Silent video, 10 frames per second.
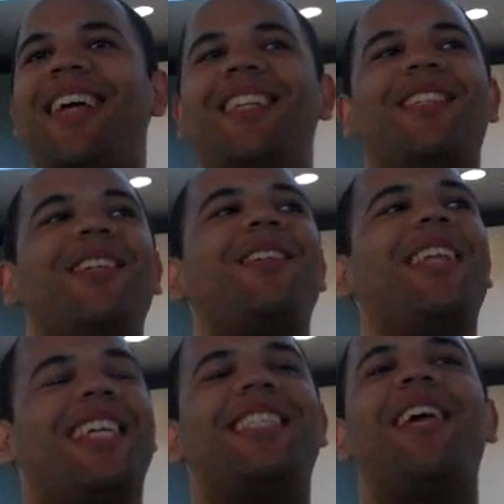And there's also
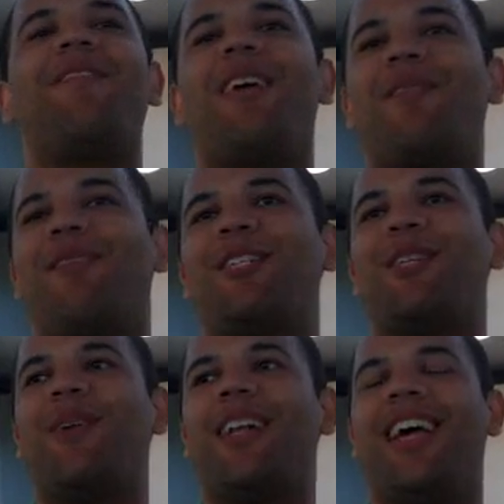like a State Farm
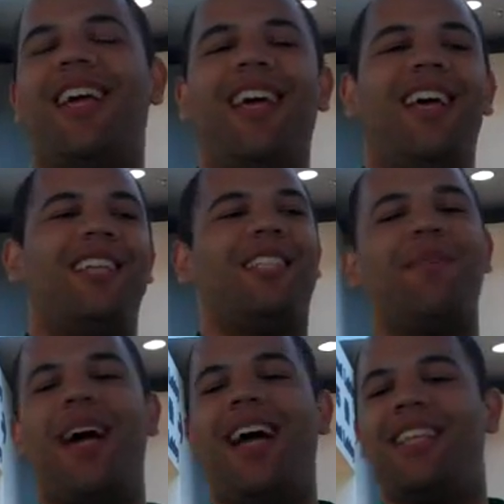commercial where like
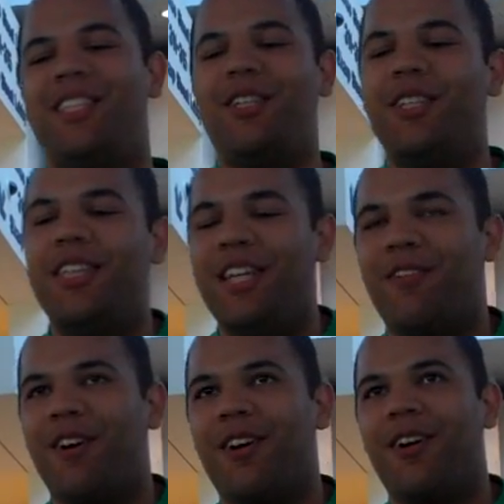some guy does a good deed
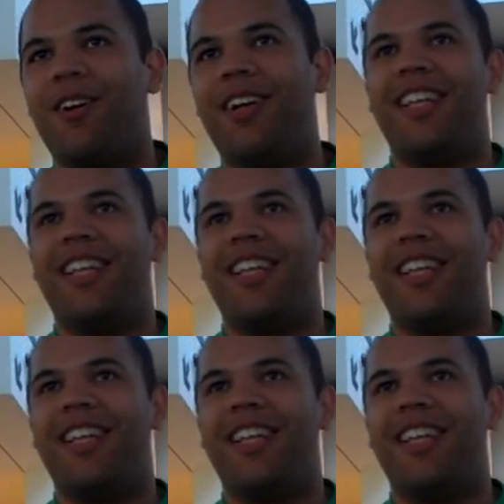for a girl,